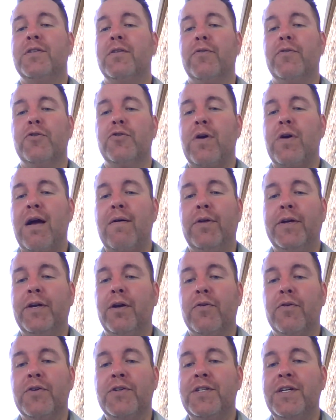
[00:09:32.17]
So if you're traveling
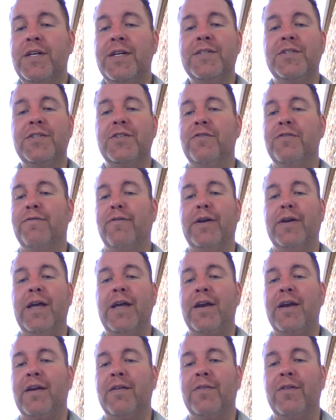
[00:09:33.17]
overseas and you
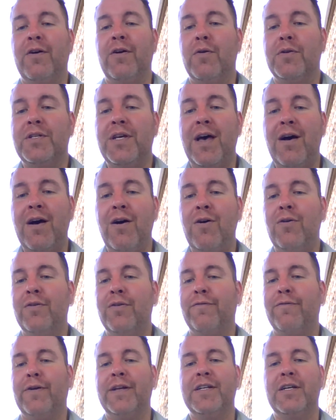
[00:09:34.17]
forget it in the hotel
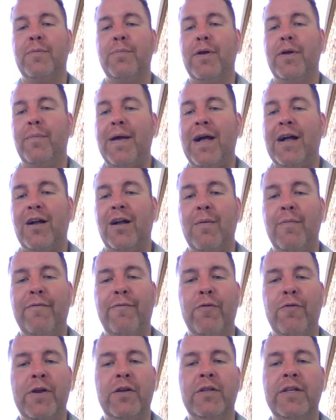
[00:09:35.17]
and forget to put it back on
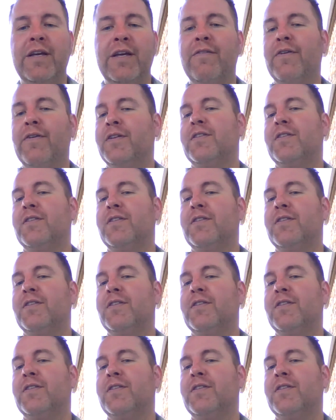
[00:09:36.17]
before you leave,